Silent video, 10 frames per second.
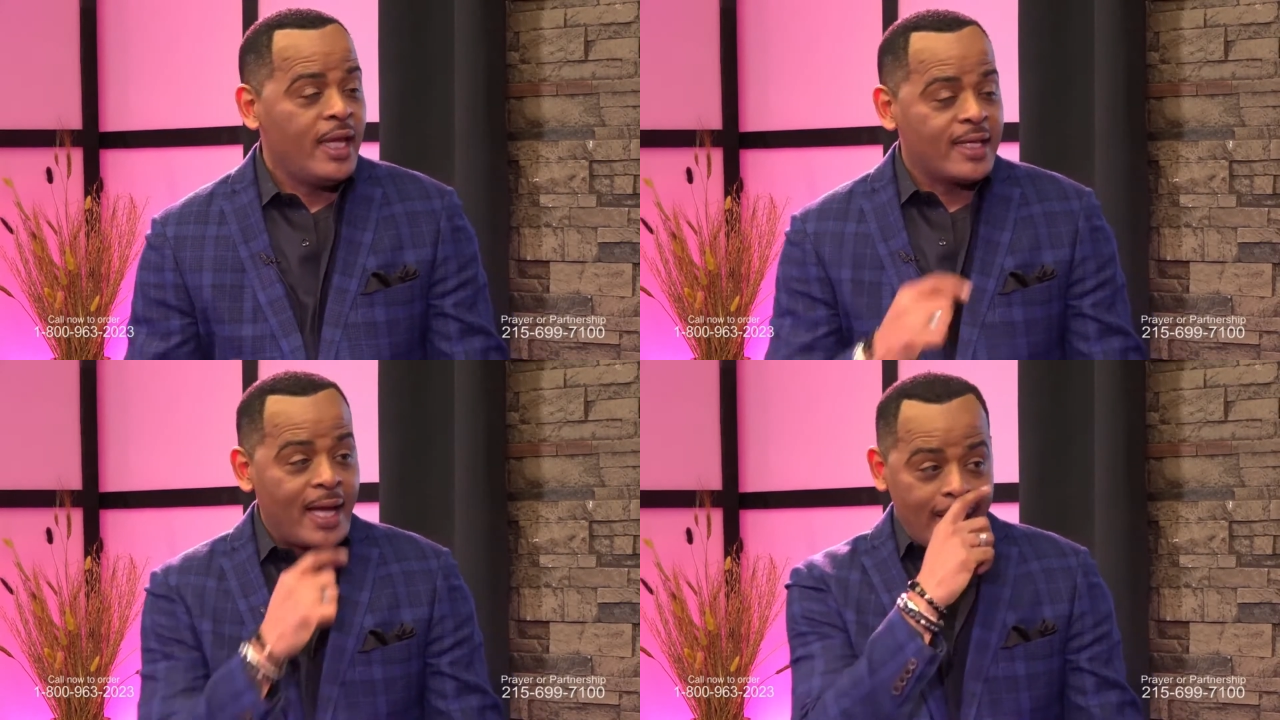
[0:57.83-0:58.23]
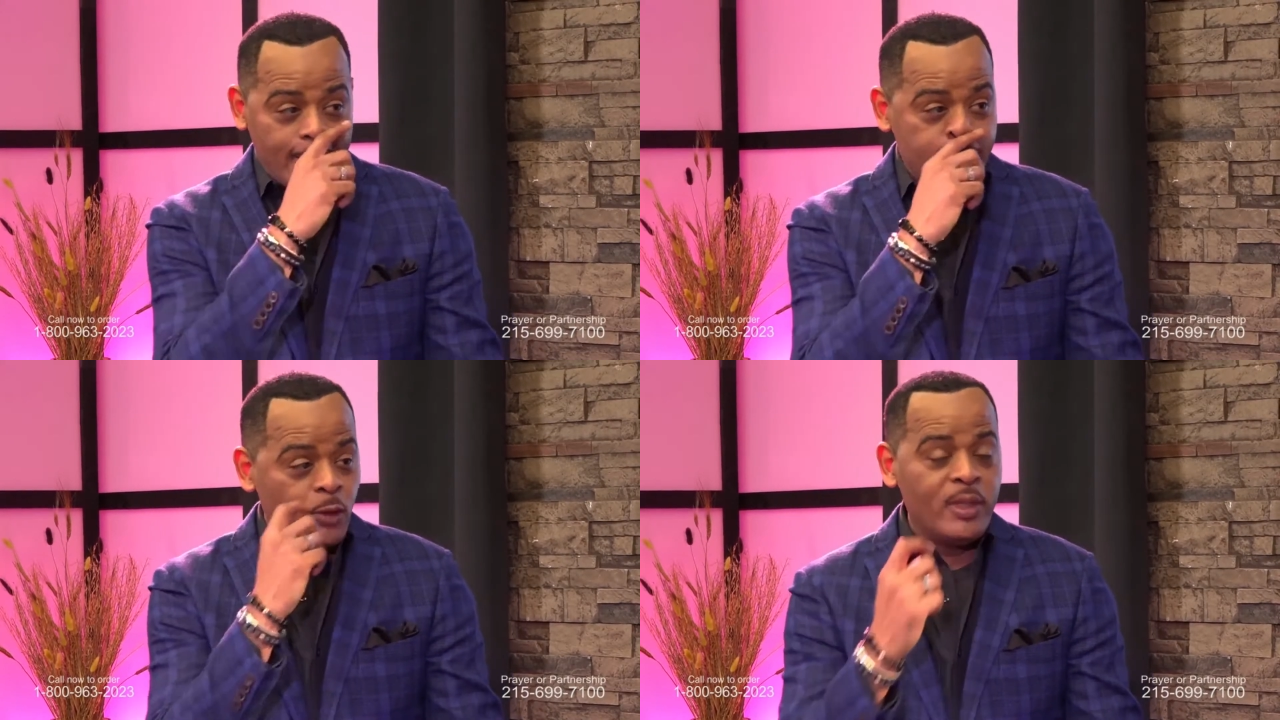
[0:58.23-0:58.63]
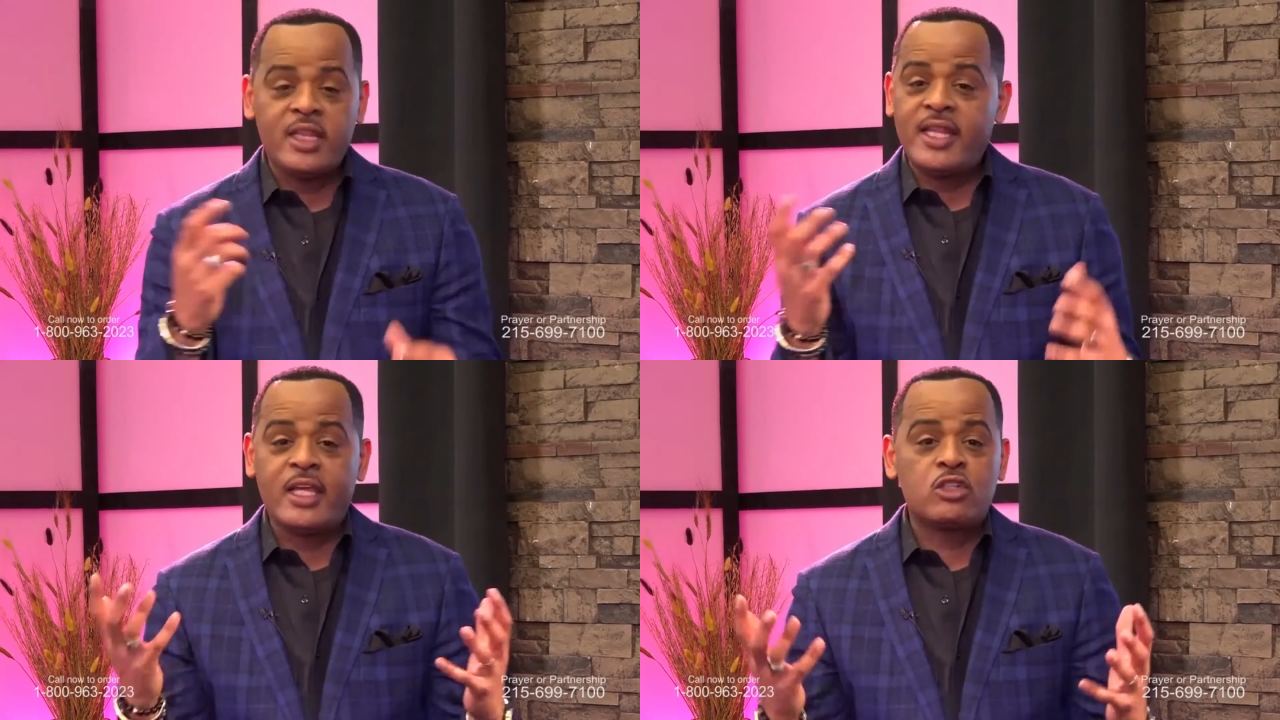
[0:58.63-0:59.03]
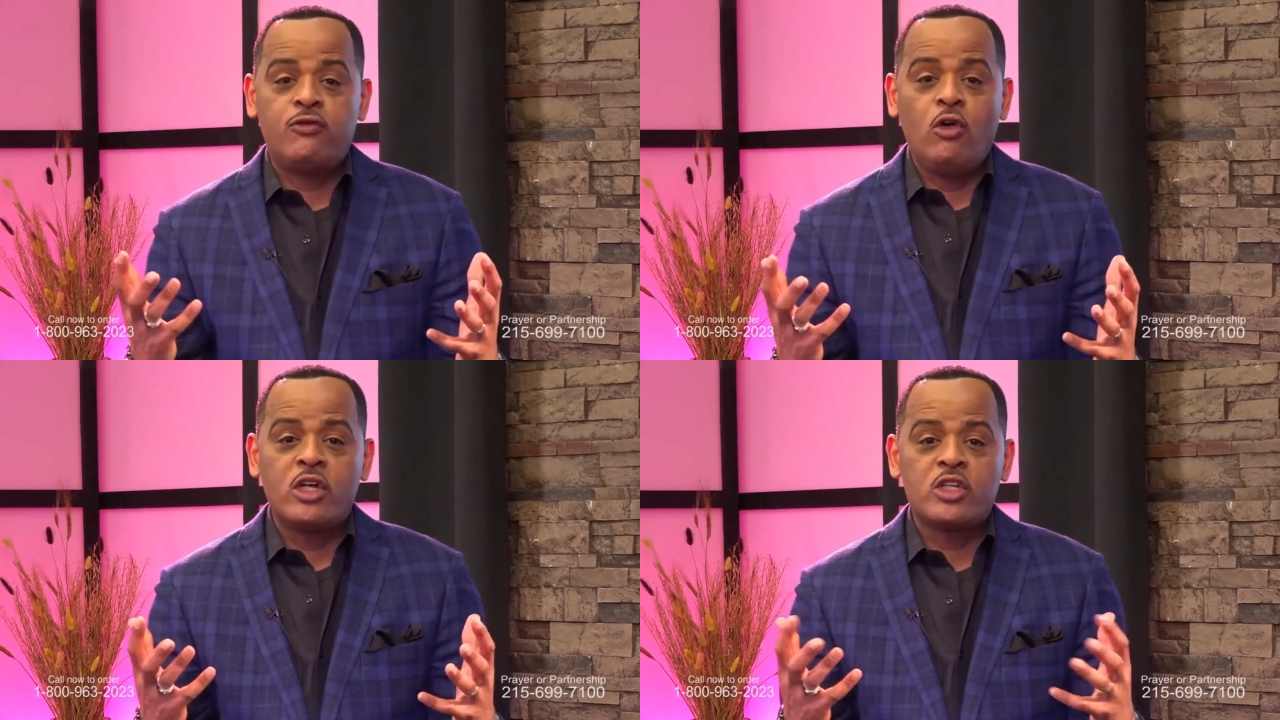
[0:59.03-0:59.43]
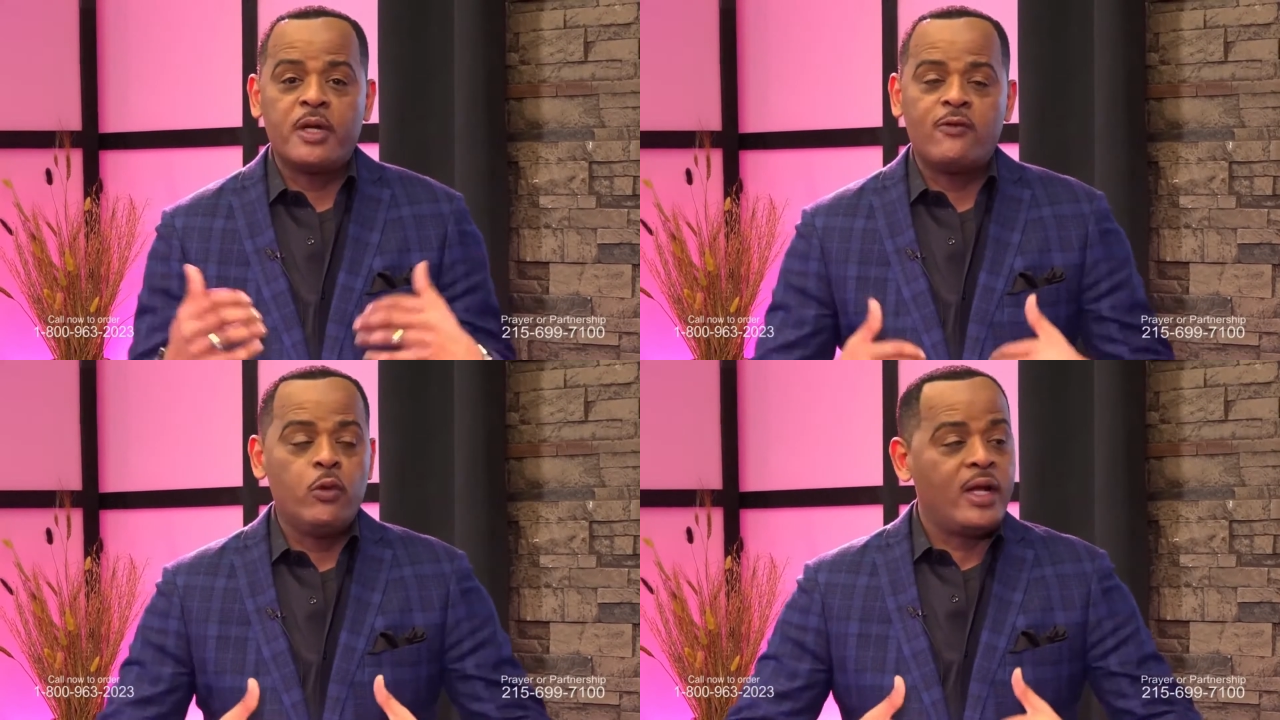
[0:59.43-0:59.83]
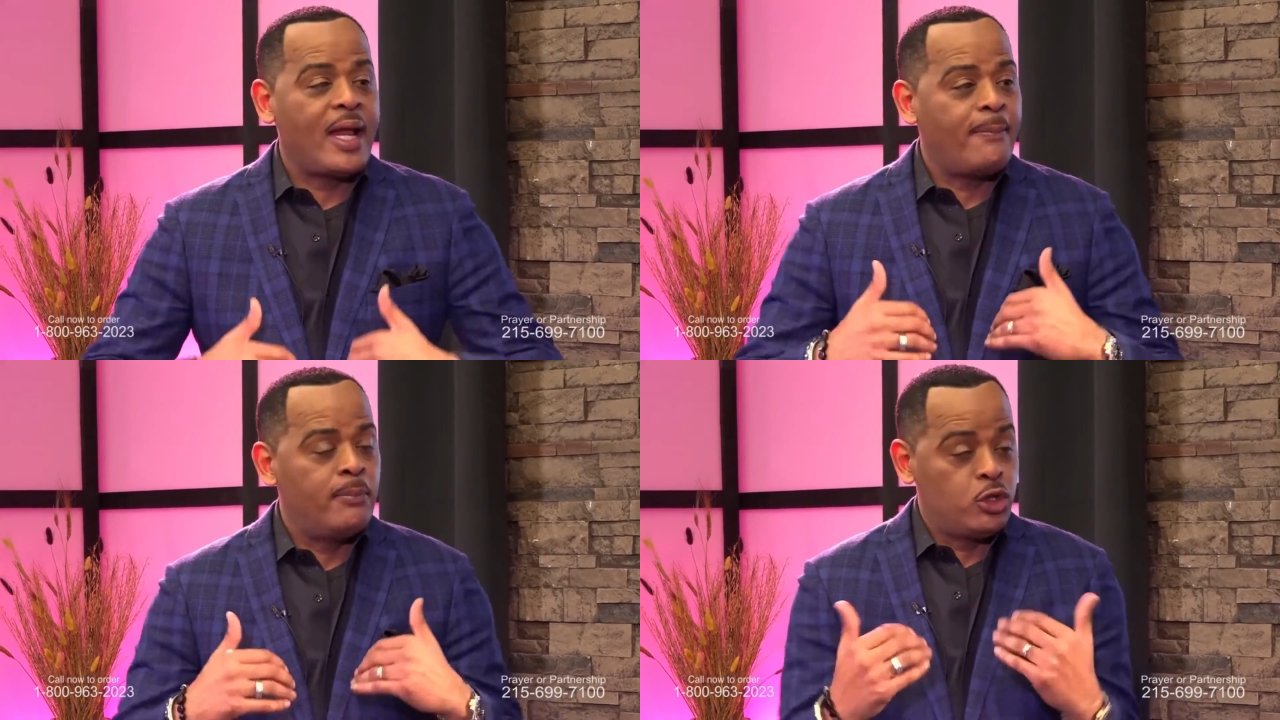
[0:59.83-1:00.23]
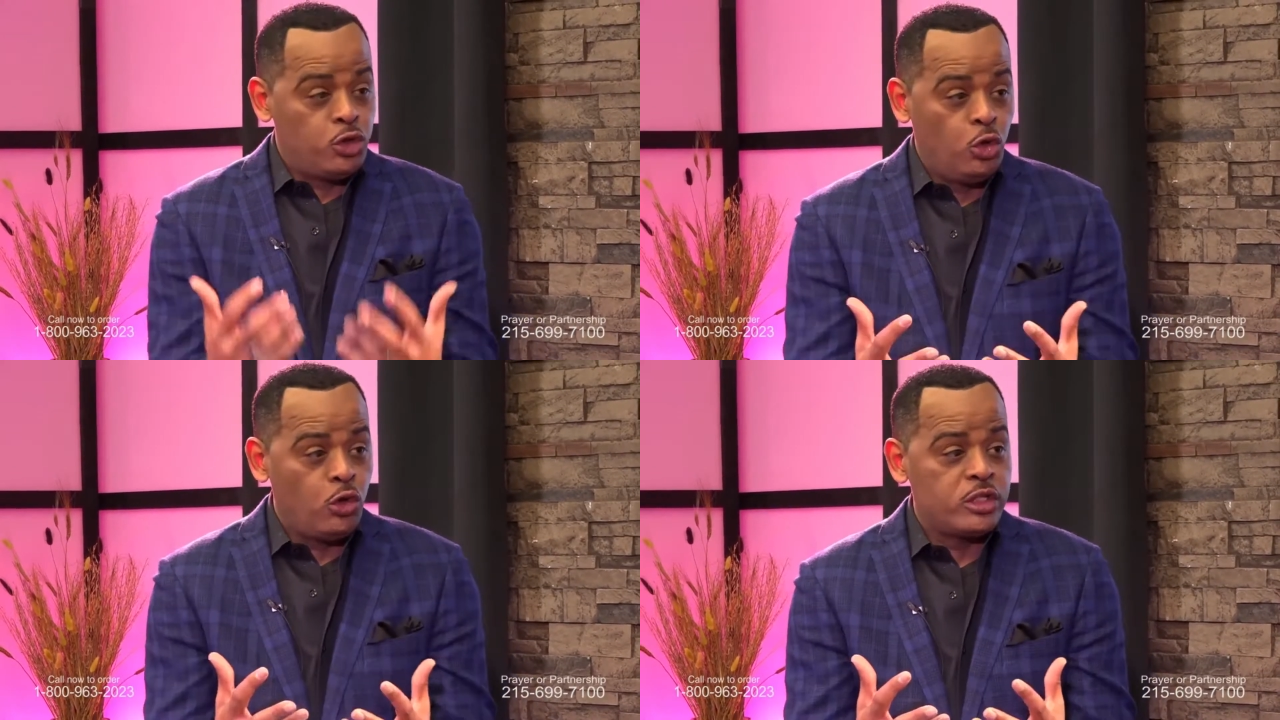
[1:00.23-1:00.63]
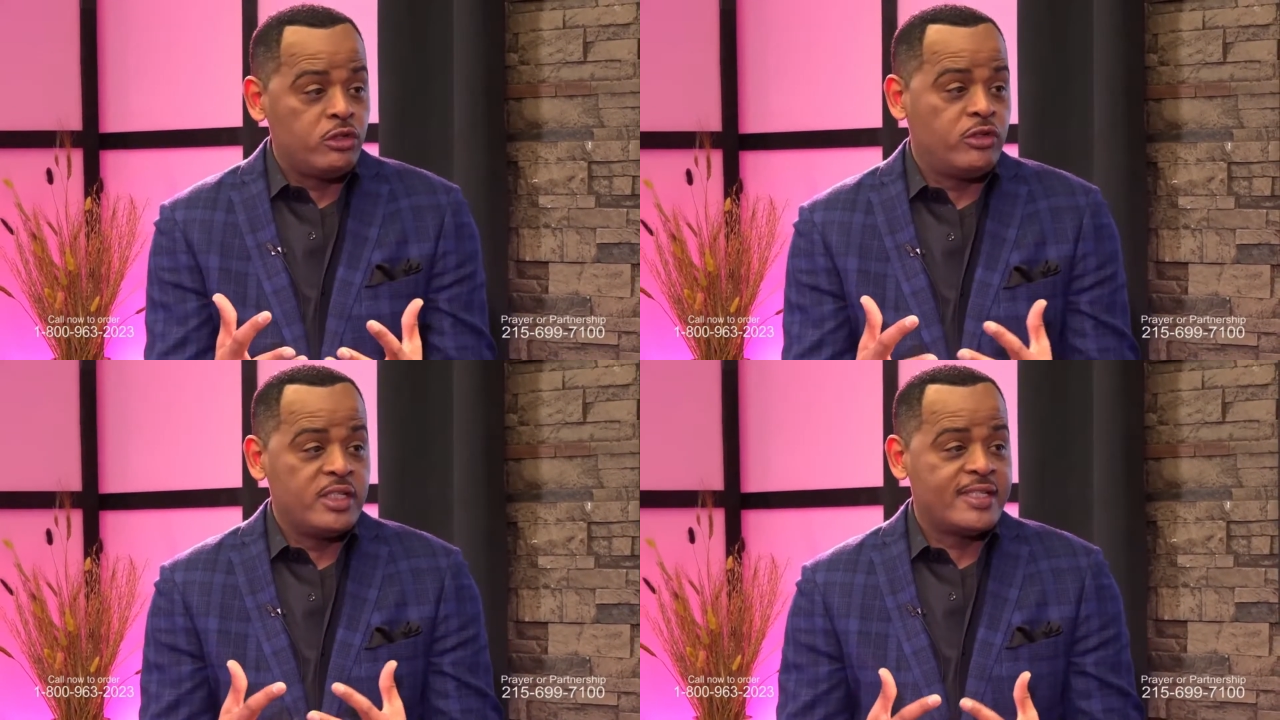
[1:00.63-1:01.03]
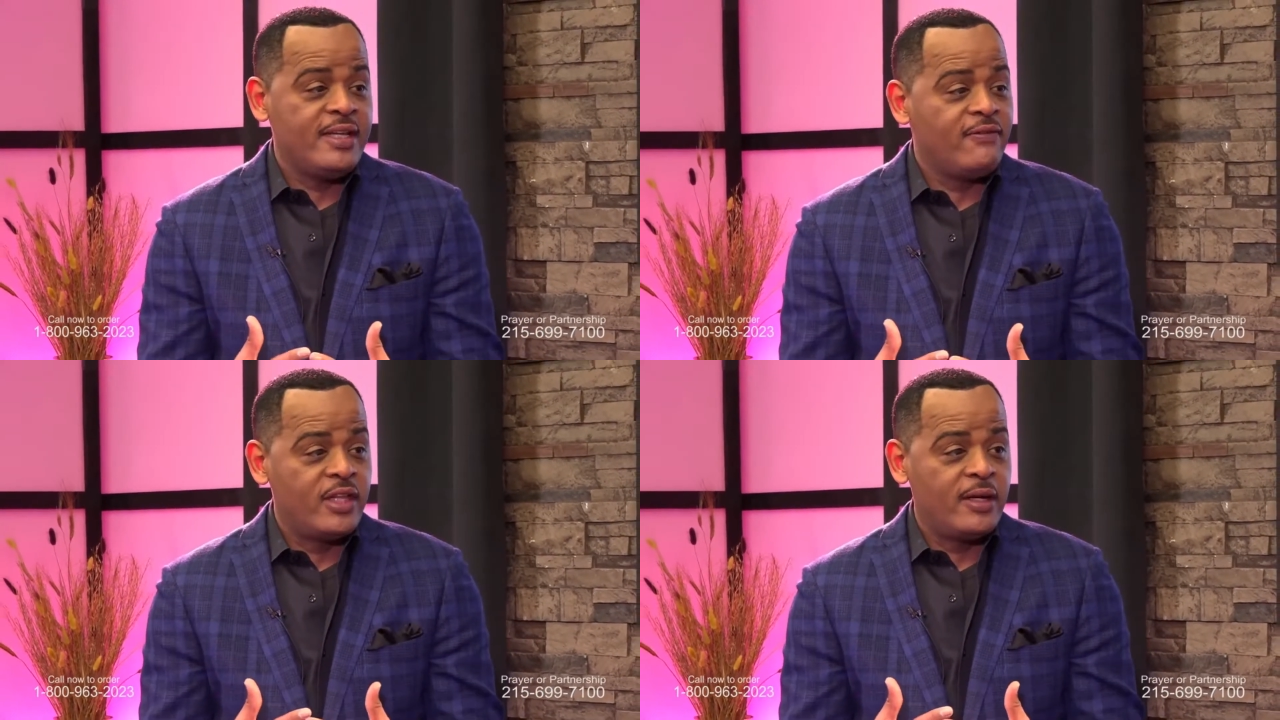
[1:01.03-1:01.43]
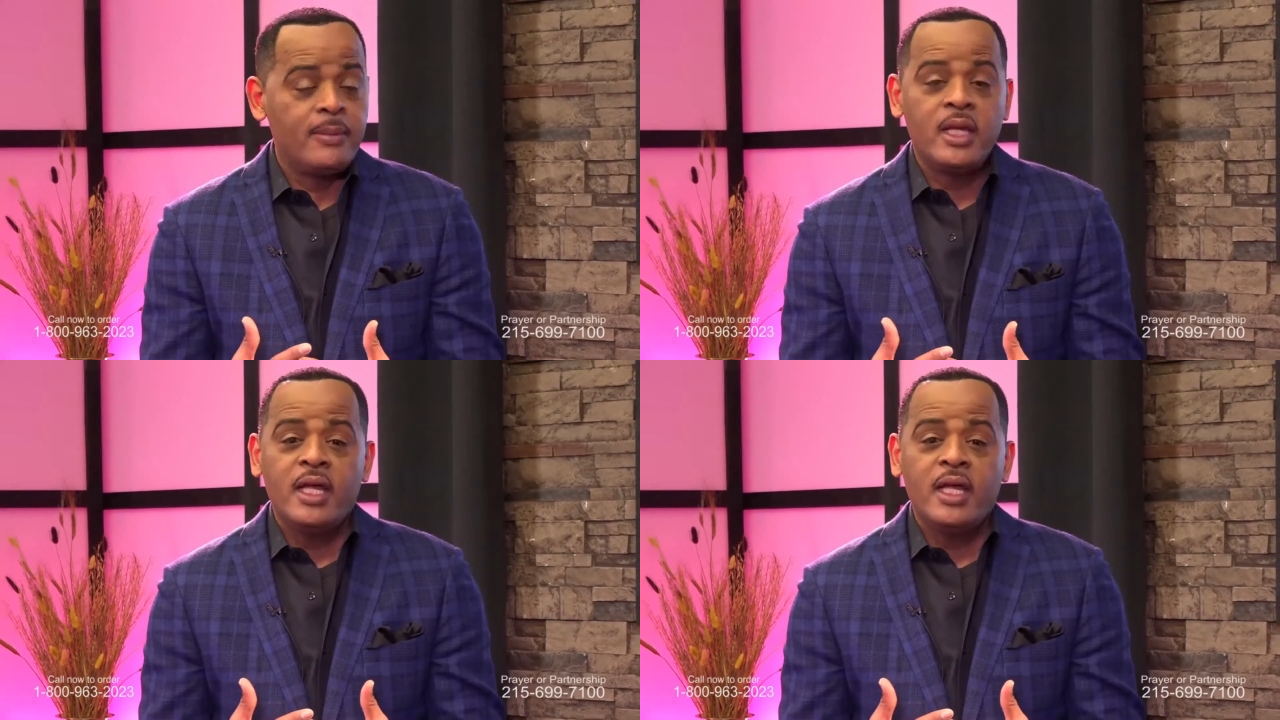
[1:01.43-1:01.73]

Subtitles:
And God has so many things for us, but if we're not mature to receive them,